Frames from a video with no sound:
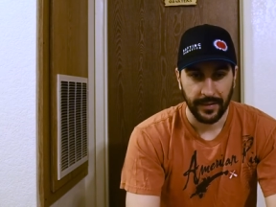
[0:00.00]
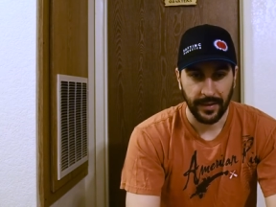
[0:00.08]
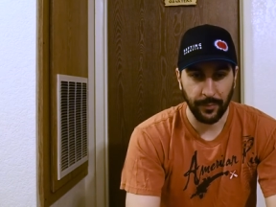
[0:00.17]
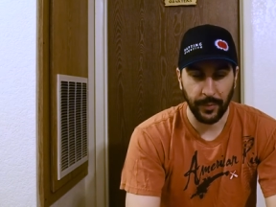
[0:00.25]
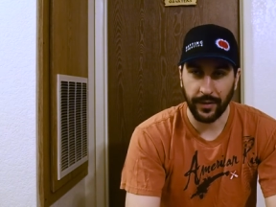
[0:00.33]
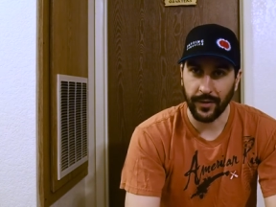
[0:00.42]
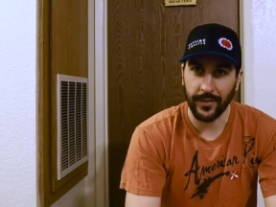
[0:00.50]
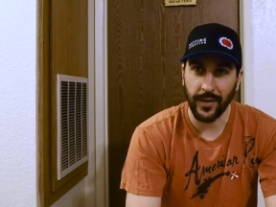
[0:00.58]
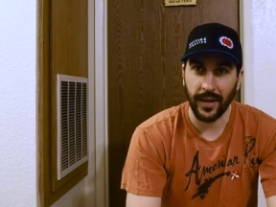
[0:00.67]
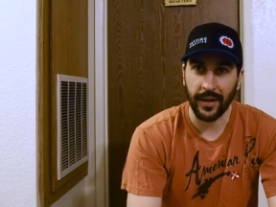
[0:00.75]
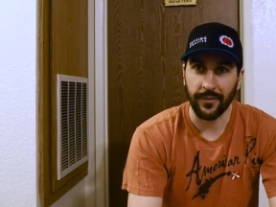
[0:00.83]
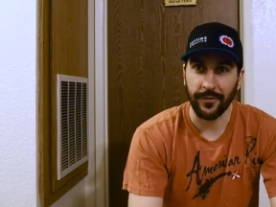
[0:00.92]
that's my little
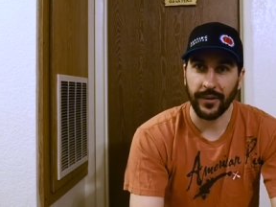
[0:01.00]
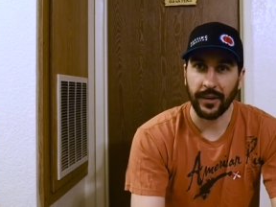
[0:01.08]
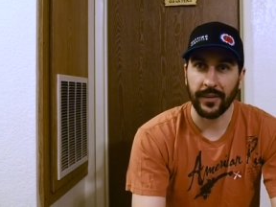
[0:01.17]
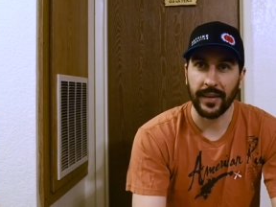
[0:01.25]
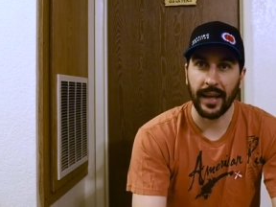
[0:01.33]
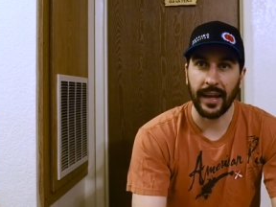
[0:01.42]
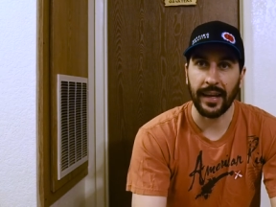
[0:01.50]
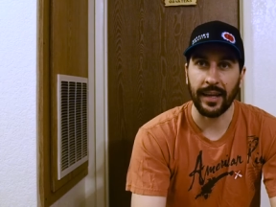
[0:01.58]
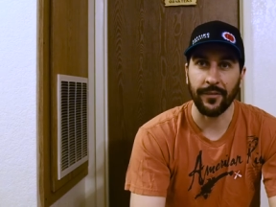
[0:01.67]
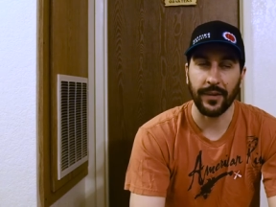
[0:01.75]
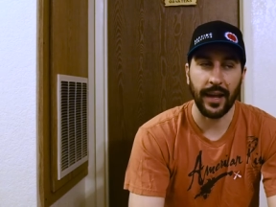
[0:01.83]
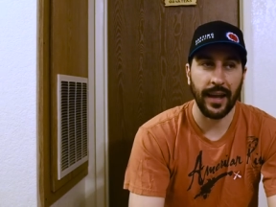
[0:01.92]
talk on fear today.
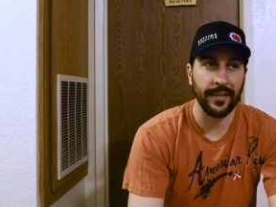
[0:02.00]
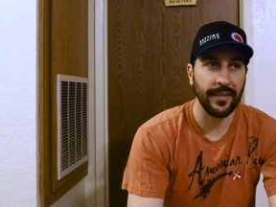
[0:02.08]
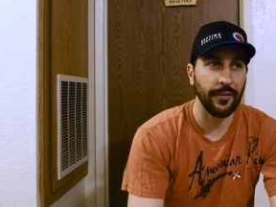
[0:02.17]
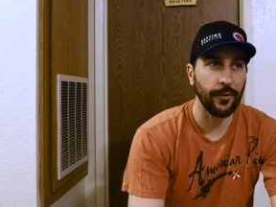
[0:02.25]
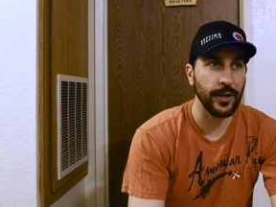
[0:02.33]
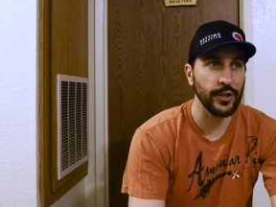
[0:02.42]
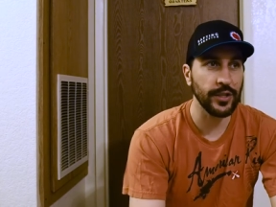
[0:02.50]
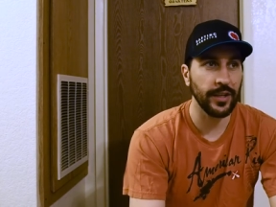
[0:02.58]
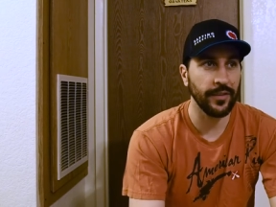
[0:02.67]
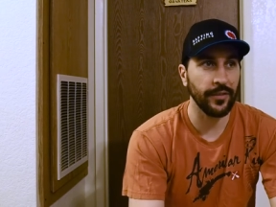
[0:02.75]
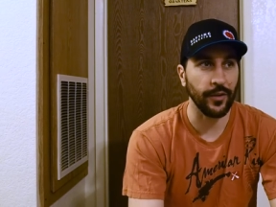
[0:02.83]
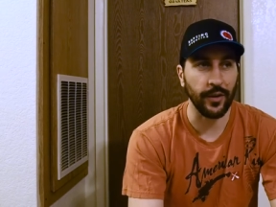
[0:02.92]
If you guys have
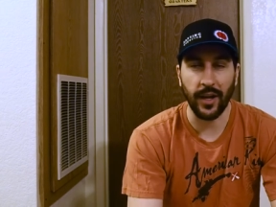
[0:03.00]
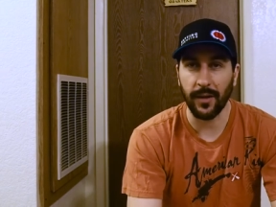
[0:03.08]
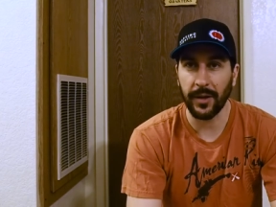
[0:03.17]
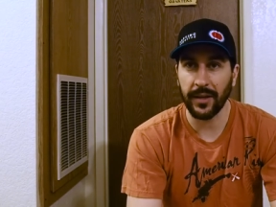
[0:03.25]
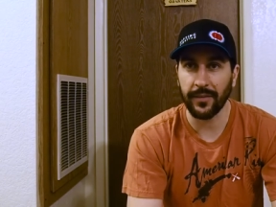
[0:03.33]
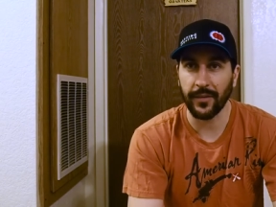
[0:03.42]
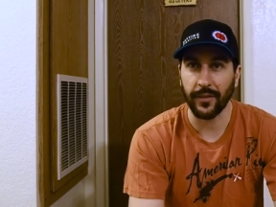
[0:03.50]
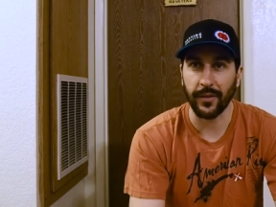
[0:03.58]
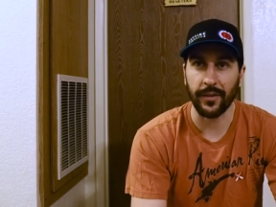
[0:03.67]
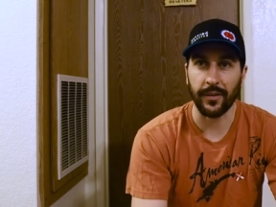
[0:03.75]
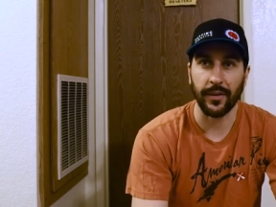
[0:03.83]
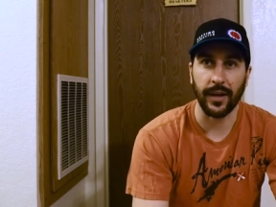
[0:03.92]
questions or comments
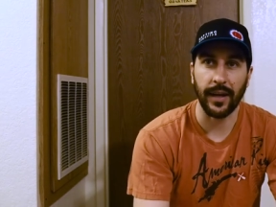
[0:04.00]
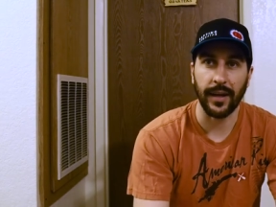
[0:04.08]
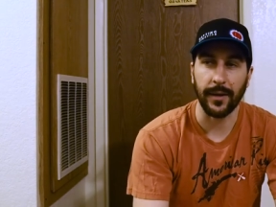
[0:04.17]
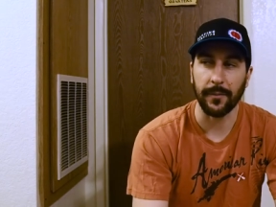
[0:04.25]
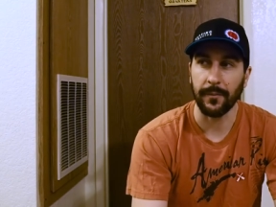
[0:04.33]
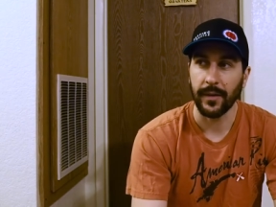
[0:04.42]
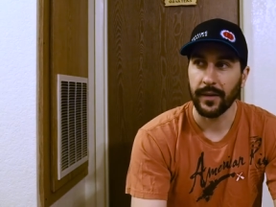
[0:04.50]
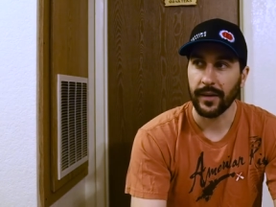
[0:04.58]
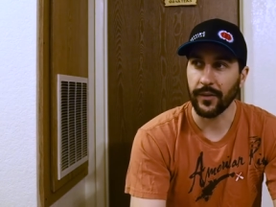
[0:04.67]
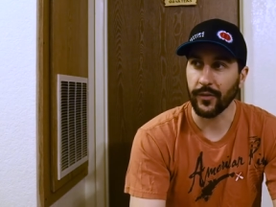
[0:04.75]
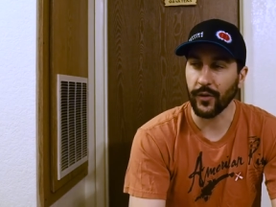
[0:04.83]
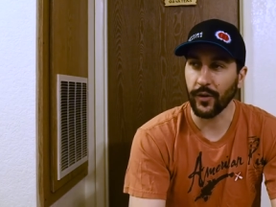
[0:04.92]
or
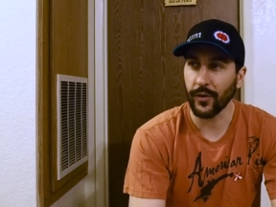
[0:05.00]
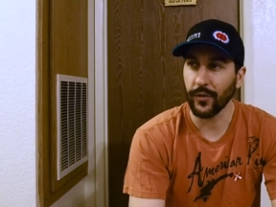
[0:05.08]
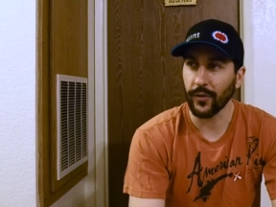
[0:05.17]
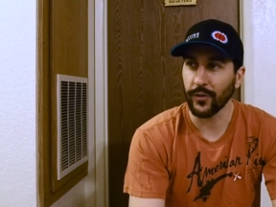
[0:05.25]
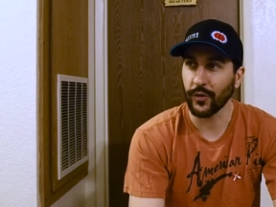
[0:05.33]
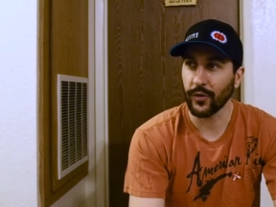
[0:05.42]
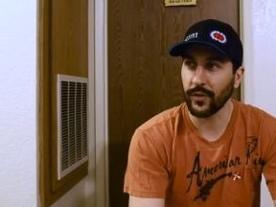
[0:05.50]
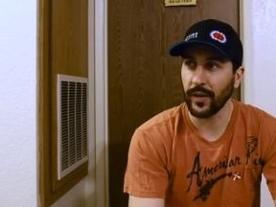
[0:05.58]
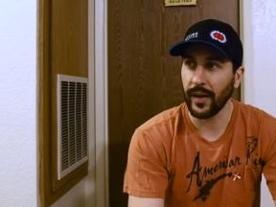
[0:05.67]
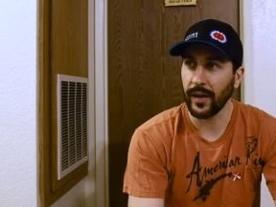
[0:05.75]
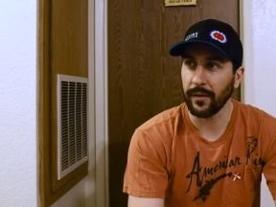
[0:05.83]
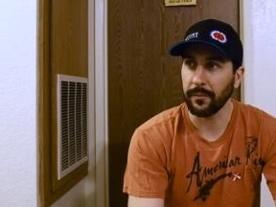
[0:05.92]
concerns, or just
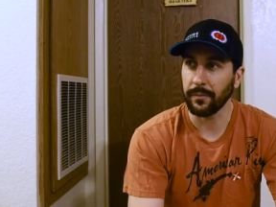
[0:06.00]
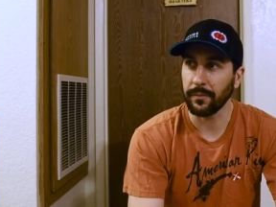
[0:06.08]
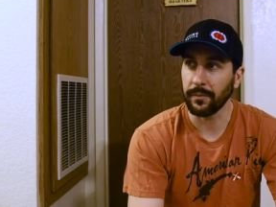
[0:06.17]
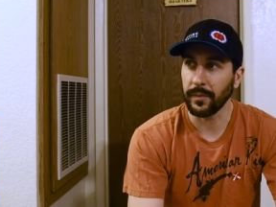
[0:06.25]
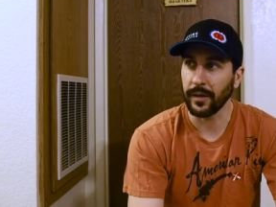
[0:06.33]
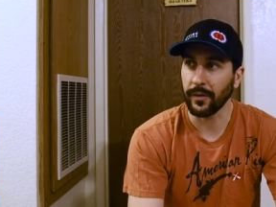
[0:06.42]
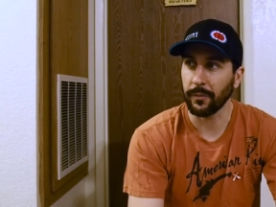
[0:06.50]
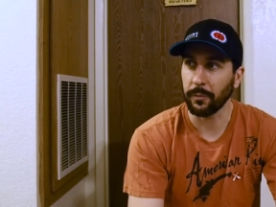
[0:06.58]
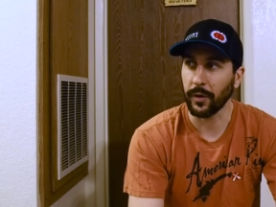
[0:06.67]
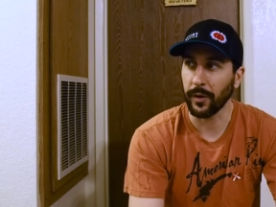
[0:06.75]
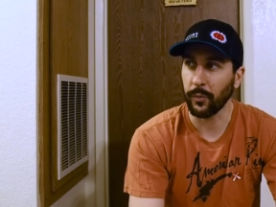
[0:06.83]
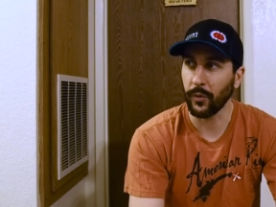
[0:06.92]
you know,
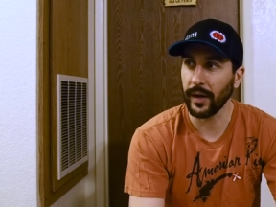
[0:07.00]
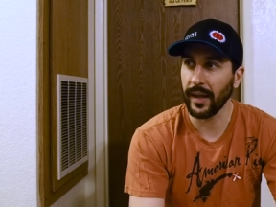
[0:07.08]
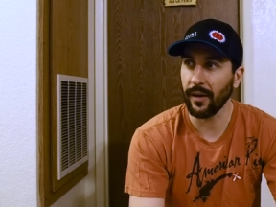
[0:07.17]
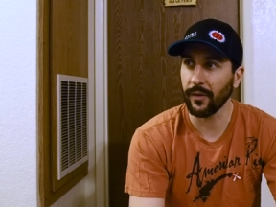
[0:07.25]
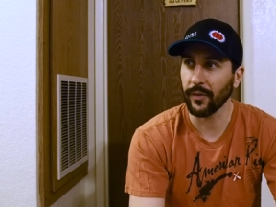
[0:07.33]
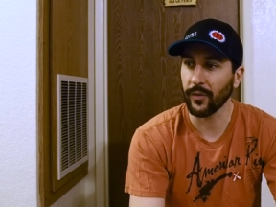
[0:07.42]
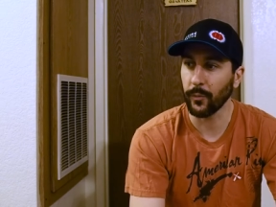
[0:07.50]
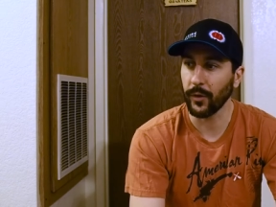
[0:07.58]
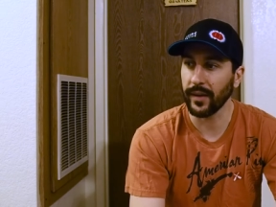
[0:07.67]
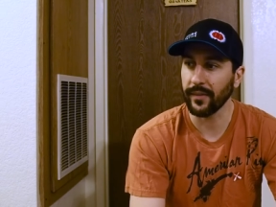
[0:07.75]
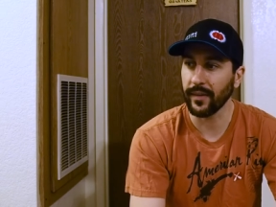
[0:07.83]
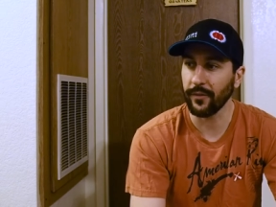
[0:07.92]
want to point out some
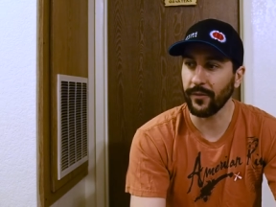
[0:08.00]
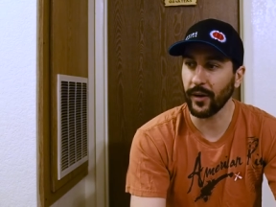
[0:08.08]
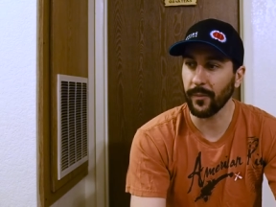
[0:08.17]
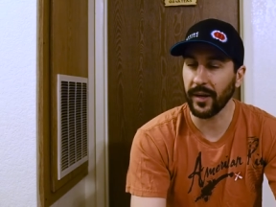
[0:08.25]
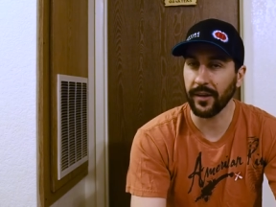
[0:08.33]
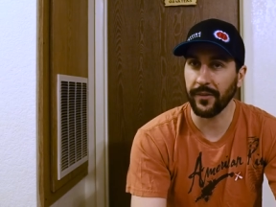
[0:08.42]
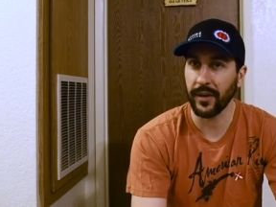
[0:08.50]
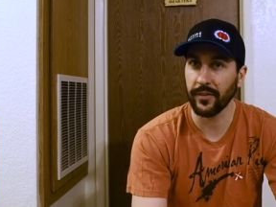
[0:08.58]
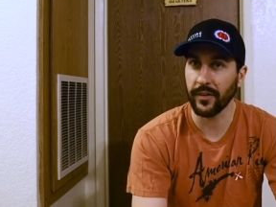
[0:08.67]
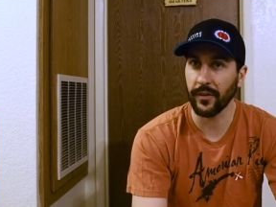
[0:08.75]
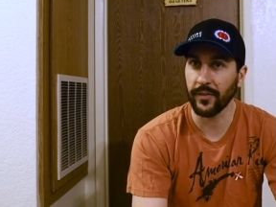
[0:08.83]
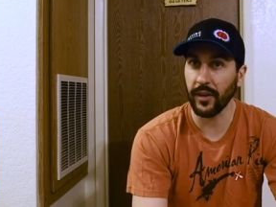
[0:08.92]
ways that fear manifests
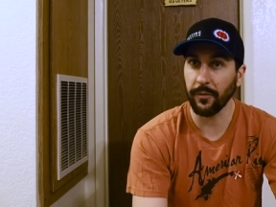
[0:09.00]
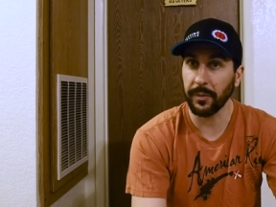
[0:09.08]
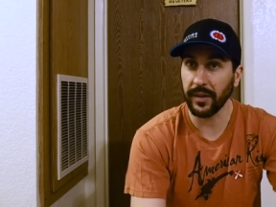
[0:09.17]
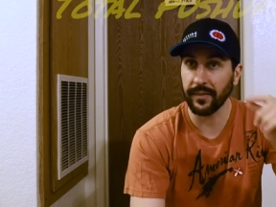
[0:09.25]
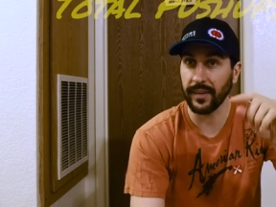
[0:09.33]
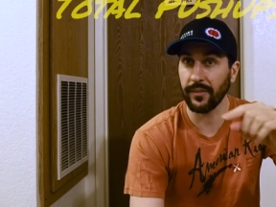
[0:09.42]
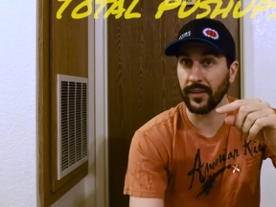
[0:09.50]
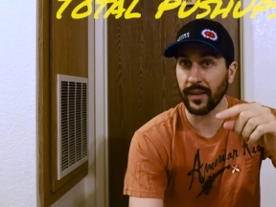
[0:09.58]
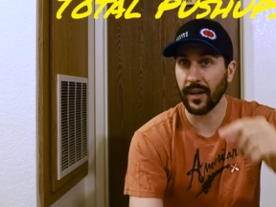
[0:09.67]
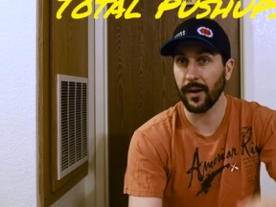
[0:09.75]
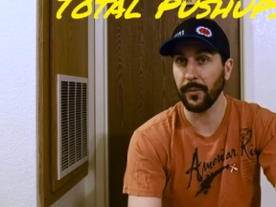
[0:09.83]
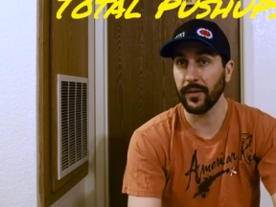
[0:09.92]
to yourself, please leave it in the
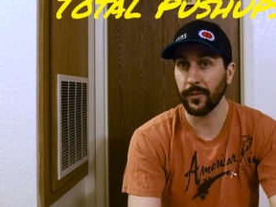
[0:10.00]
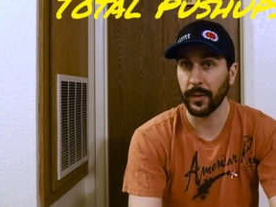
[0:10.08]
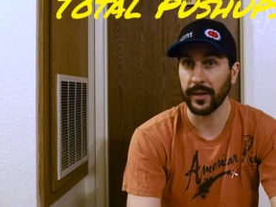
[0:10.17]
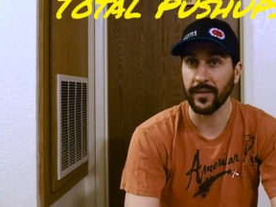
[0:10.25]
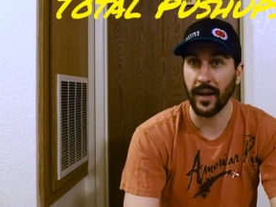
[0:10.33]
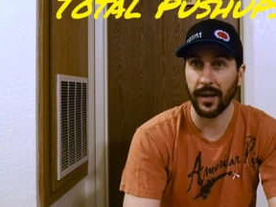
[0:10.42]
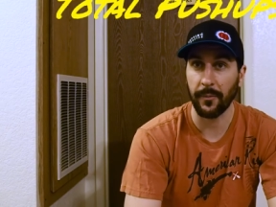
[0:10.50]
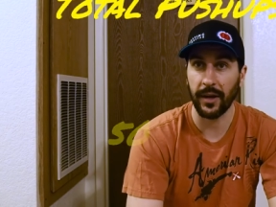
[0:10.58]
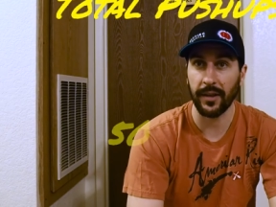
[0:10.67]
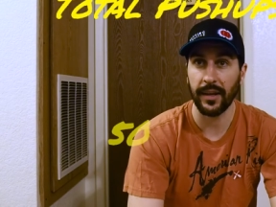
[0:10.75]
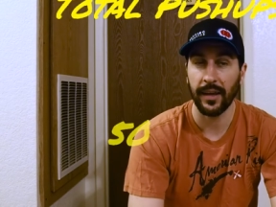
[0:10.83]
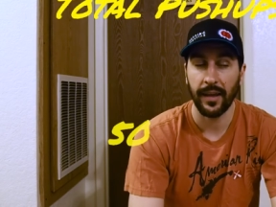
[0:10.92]
comments. We can talk
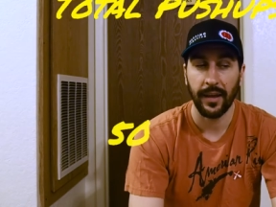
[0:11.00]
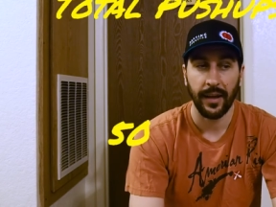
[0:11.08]
about it.